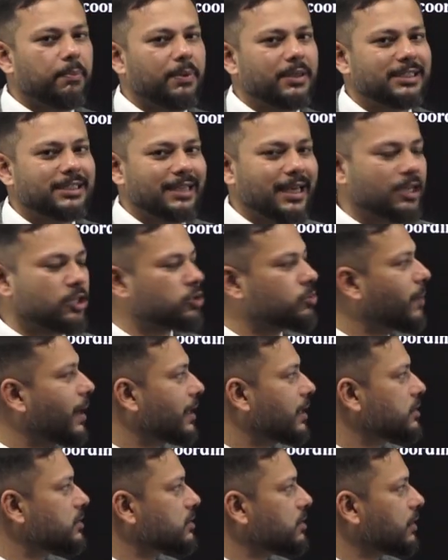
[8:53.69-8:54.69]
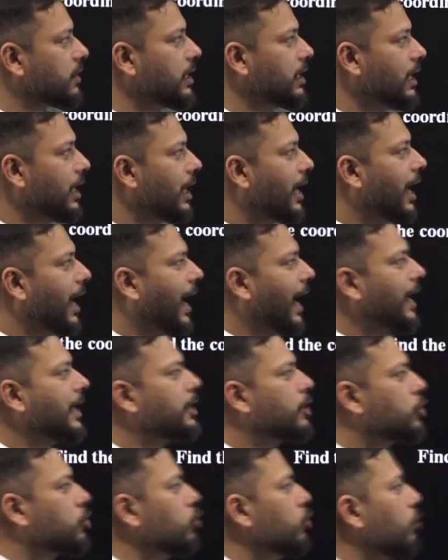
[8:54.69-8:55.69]
plus x minus 3
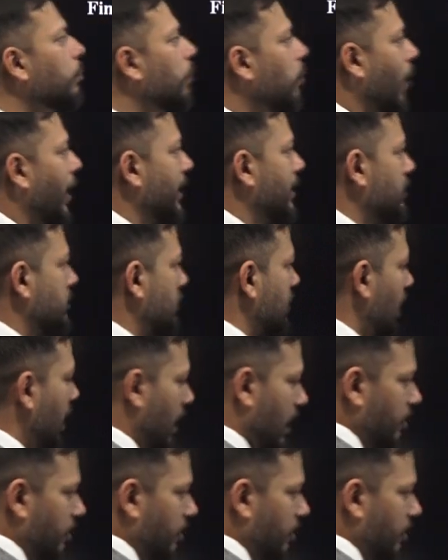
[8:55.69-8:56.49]
at 2 points.